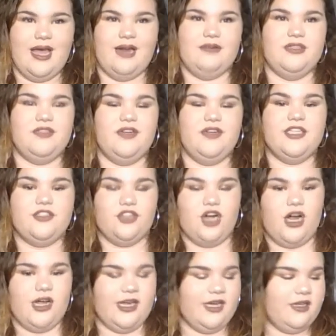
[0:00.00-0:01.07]
And it was very
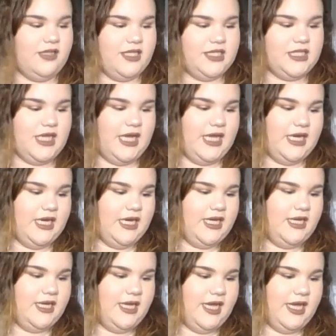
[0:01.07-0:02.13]
drying on the
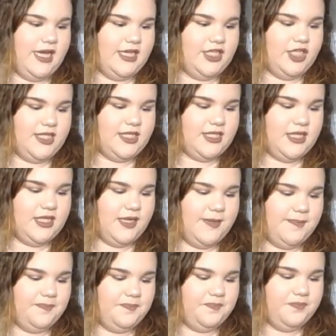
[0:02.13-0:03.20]
skin. It just
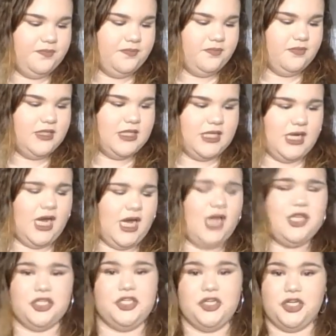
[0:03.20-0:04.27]
did
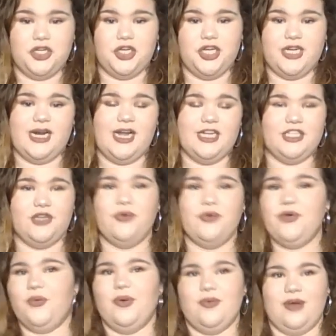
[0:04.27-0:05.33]
not look good, and I
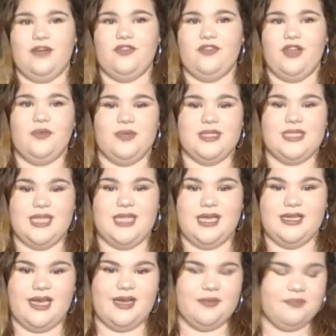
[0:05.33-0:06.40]
don't know what Revlon was
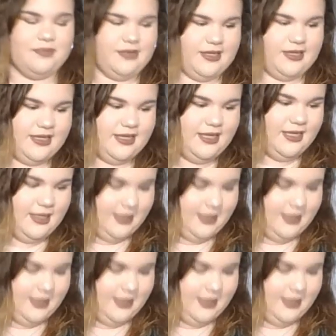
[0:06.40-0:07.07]
thinking, but